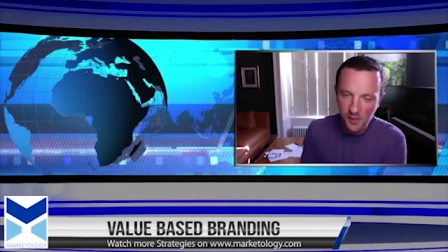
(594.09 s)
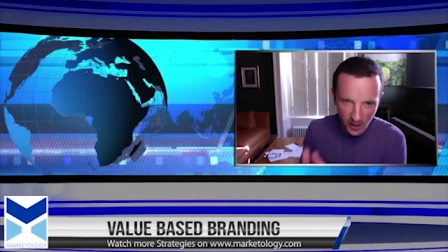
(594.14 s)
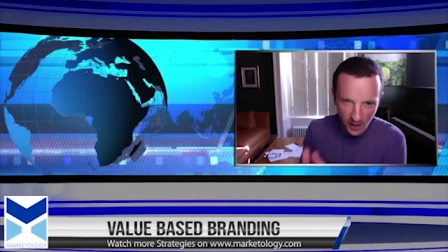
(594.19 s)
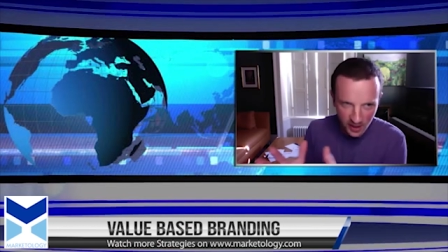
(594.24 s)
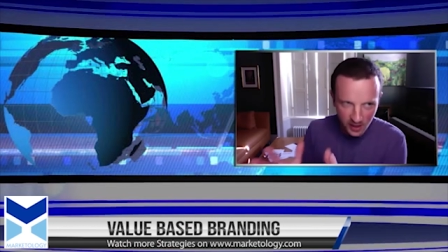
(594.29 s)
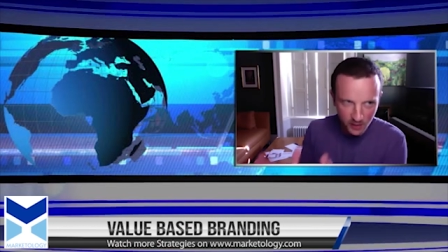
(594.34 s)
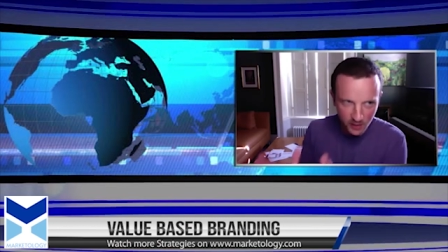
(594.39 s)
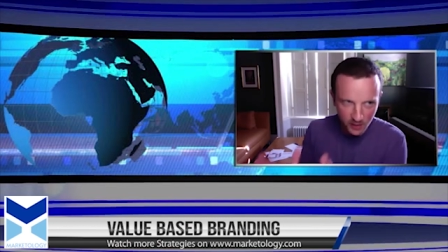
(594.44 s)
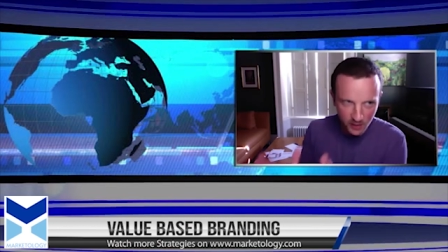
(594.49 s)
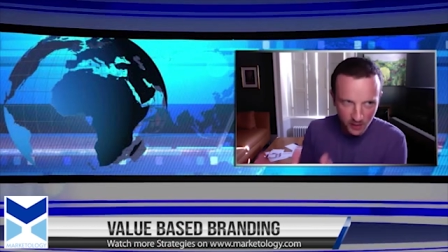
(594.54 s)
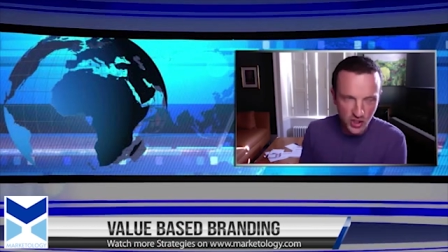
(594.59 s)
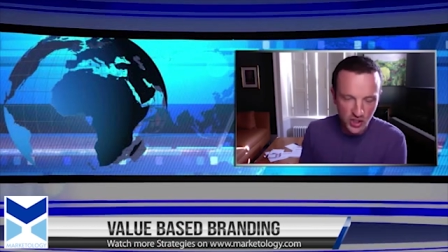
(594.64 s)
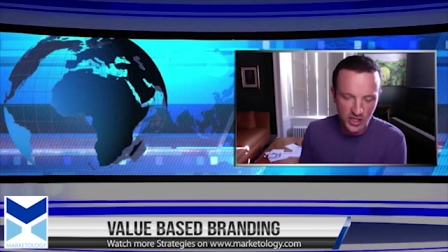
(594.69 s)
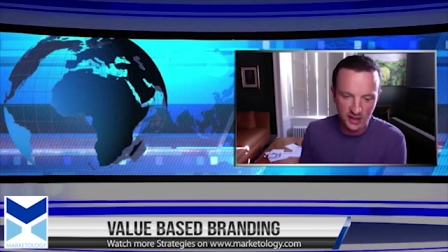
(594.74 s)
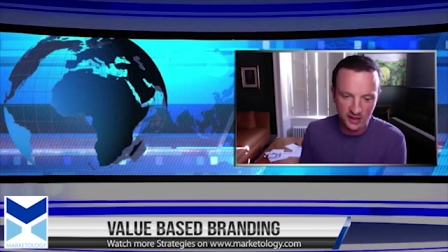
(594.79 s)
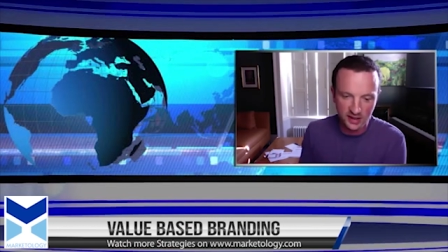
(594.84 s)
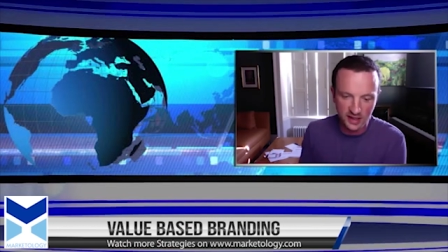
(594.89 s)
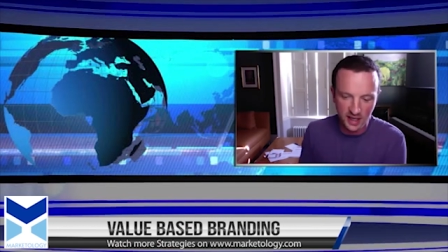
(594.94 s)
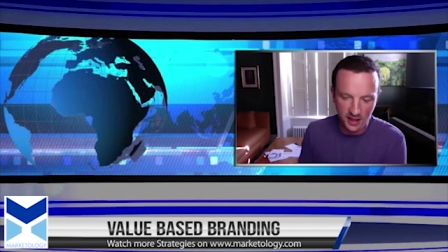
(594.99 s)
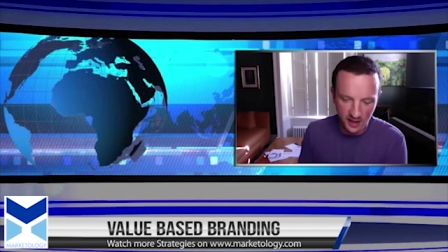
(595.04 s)
I
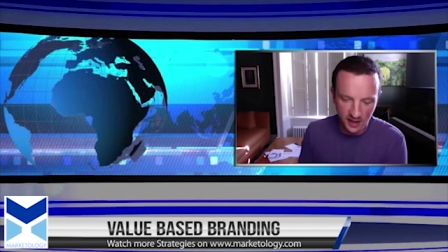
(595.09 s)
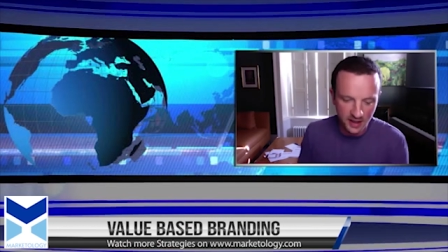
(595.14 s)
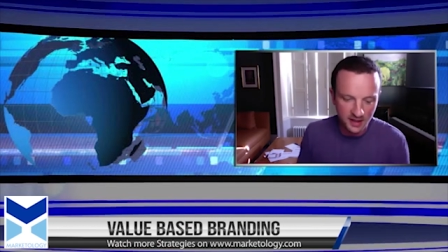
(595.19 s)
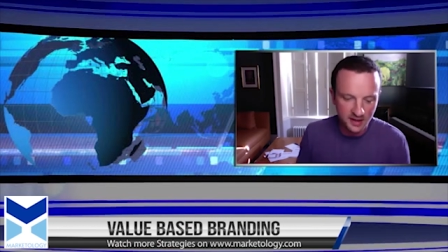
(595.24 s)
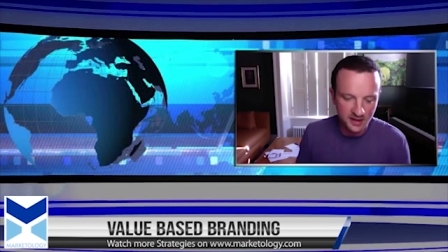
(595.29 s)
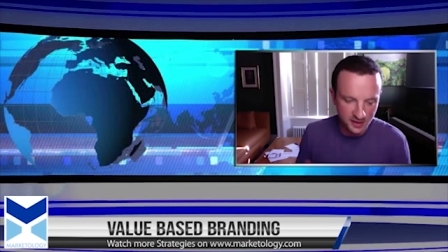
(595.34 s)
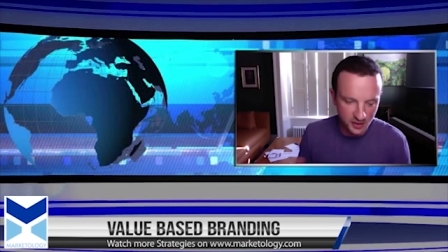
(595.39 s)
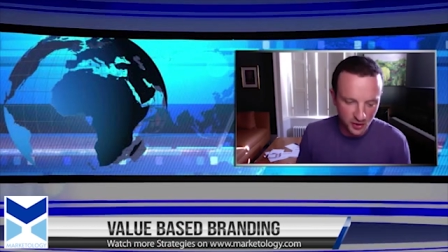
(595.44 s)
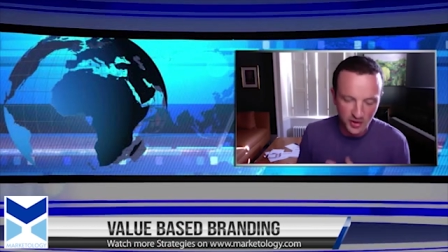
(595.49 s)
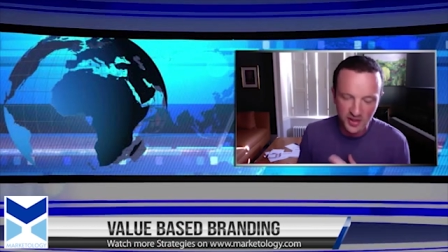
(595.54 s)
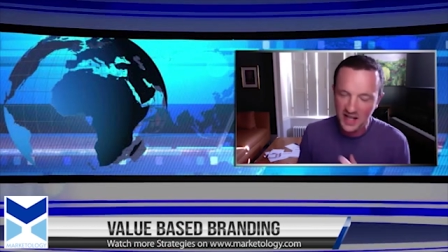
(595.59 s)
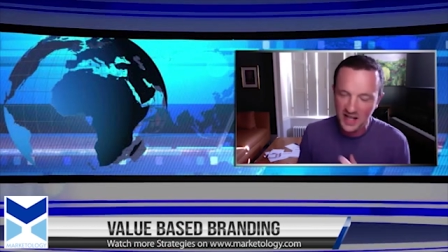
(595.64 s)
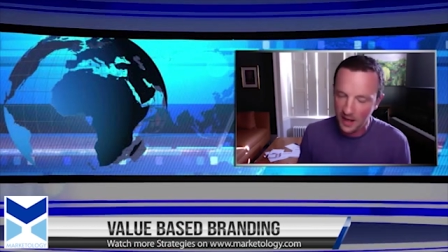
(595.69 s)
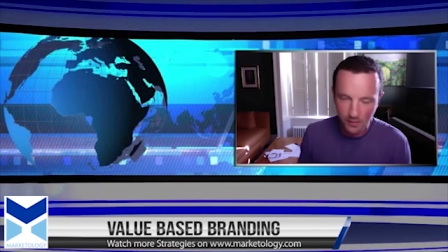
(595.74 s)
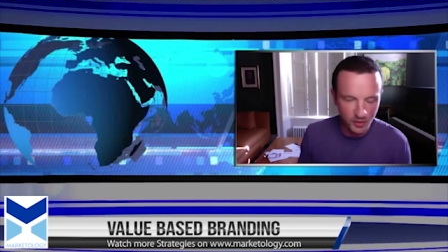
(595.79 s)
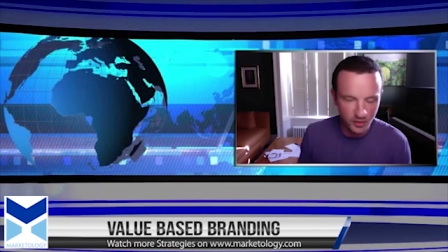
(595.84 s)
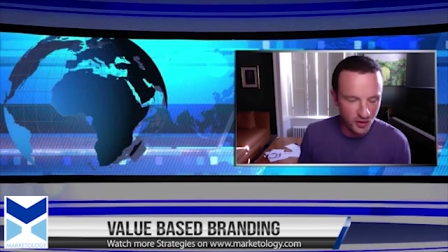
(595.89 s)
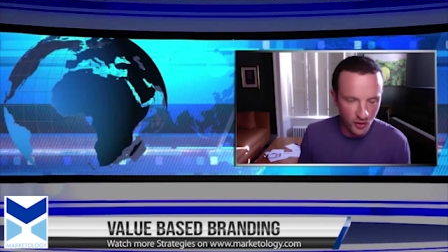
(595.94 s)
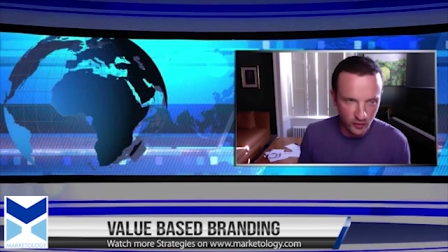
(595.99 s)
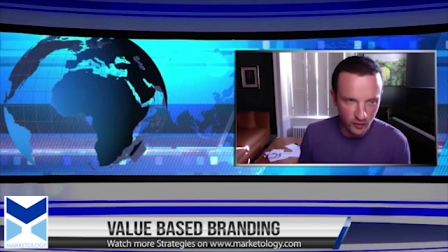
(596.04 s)
appreciate that. It doesn't
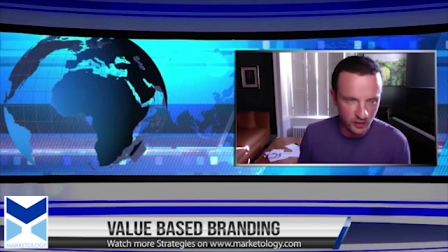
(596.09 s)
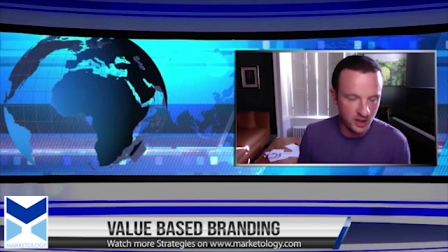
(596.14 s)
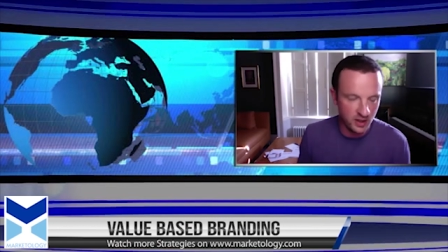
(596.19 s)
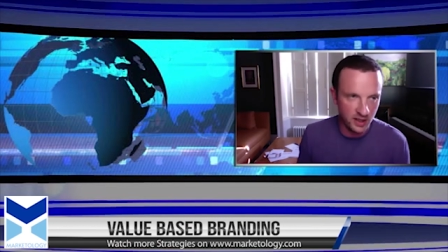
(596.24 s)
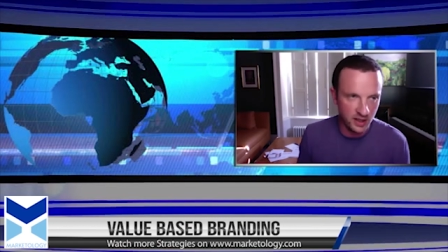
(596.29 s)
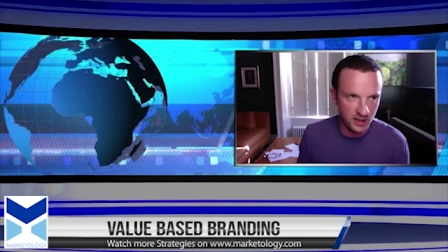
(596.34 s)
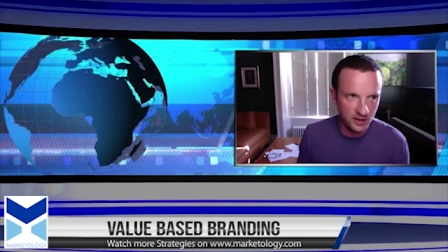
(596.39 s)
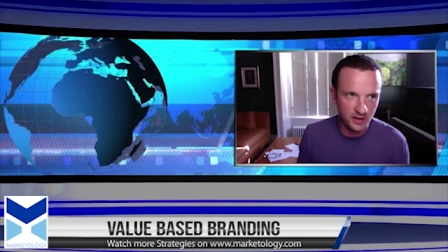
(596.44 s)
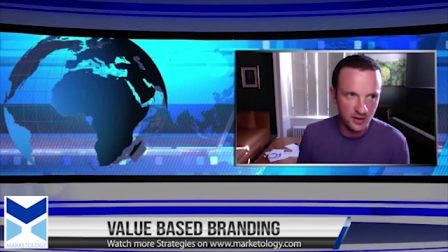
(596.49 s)
happen overnight.